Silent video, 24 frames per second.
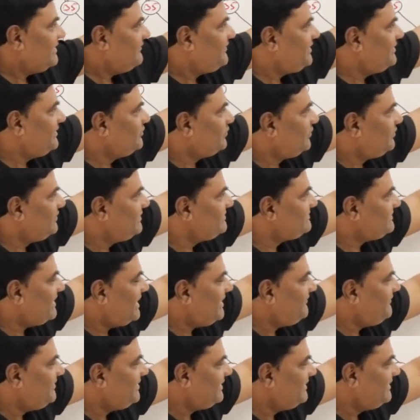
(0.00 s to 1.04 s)
every node is
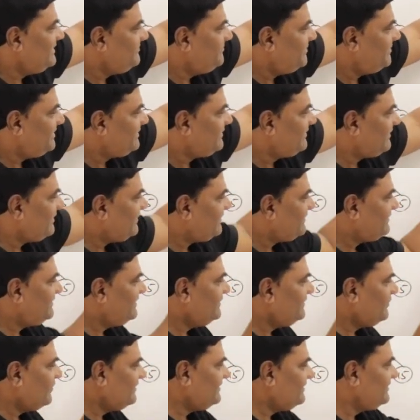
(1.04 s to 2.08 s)
having element greater
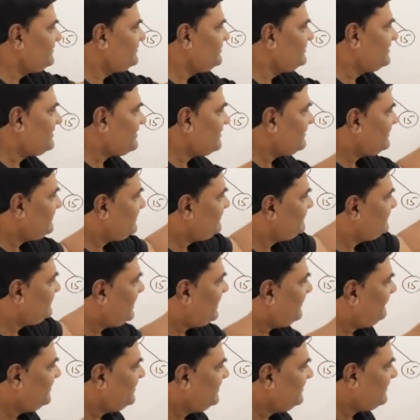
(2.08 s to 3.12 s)
than all its children. This is
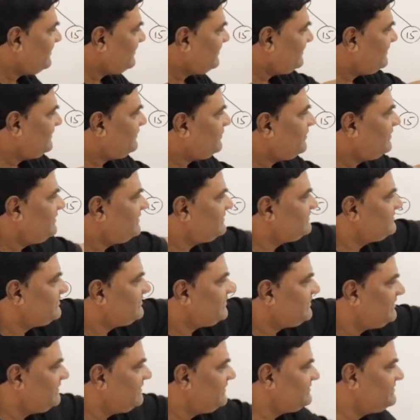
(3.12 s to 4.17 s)
having greater than all its,
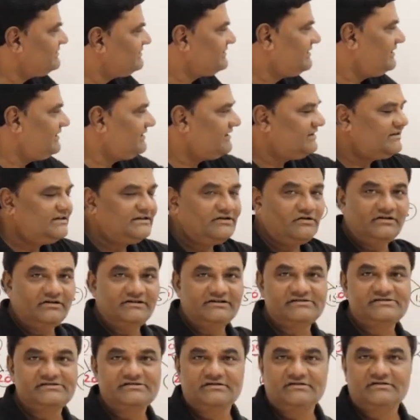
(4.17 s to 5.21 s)
this is greater than all
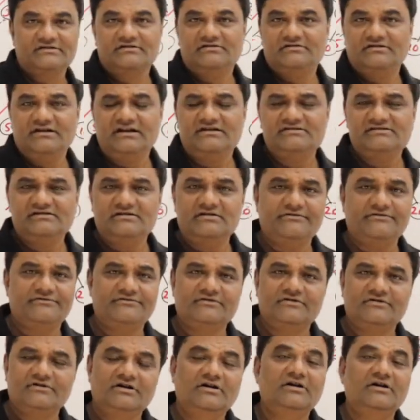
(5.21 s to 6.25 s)
its children. That's
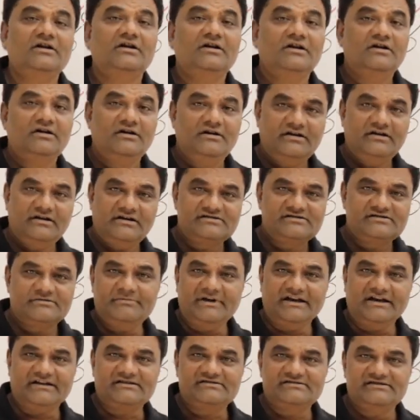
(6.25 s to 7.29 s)
enough. It's a
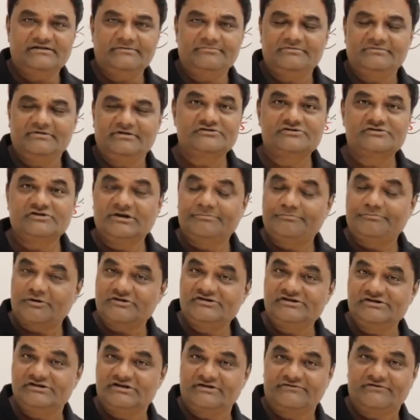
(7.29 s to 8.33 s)
max heap. So the
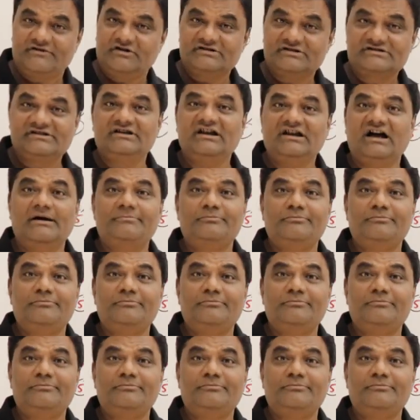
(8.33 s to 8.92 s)
procedure works in